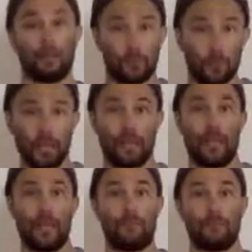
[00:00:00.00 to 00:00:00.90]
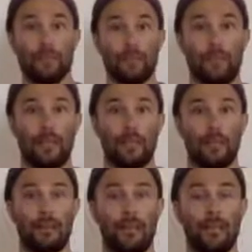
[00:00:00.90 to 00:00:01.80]
reset.
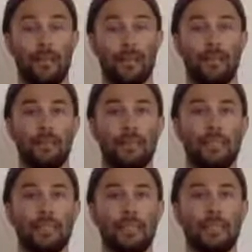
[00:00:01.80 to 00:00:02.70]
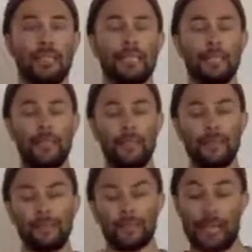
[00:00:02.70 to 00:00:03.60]
And
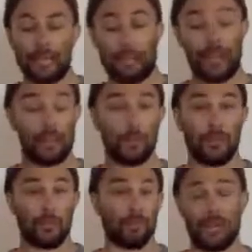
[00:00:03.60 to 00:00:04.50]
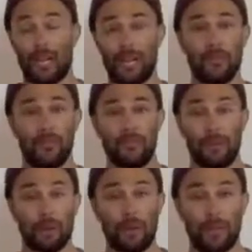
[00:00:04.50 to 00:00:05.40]
it's valuable. I've
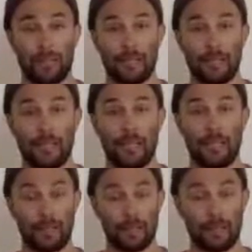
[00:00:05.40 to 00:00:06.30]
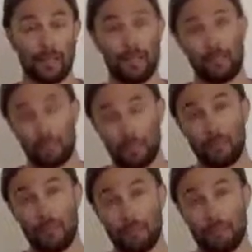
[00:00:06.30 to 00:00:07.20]
been practicing it, and honestly, I've been
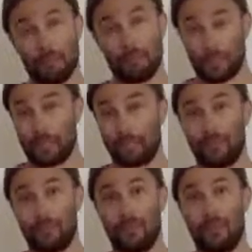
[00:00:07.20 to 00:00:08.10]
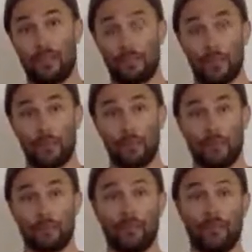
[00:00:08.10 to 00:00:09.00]
more productive as a
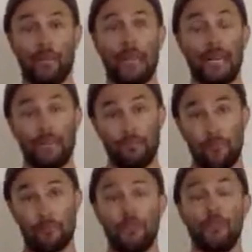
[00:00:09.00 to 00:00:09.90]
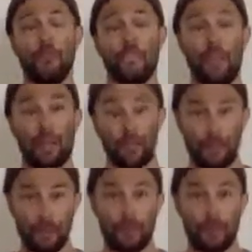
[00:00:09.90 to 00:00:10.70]
byproduct of it. And I've been using that within